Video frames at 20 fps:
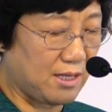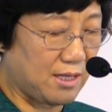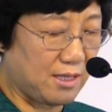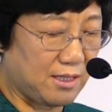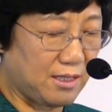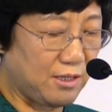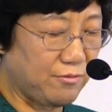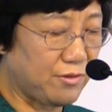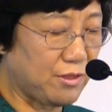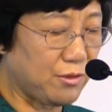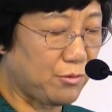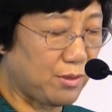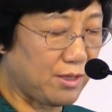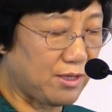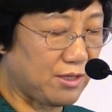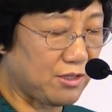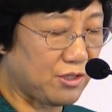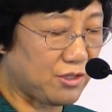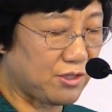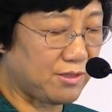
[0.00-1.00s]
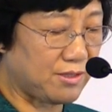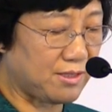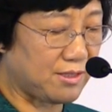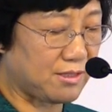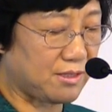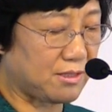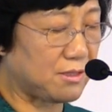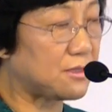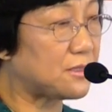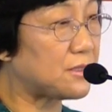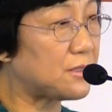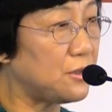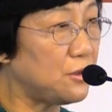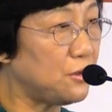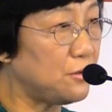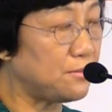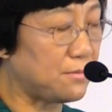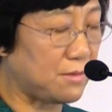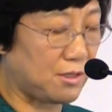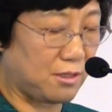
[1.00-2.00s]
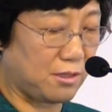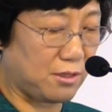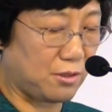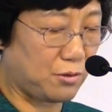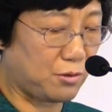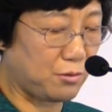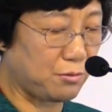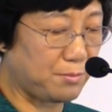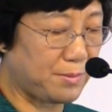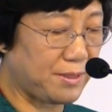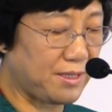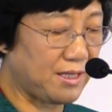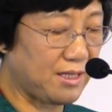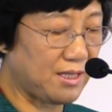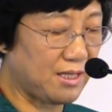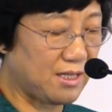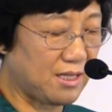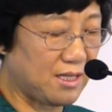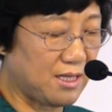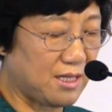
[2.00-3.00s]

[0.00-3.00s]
If the relation is assumed to be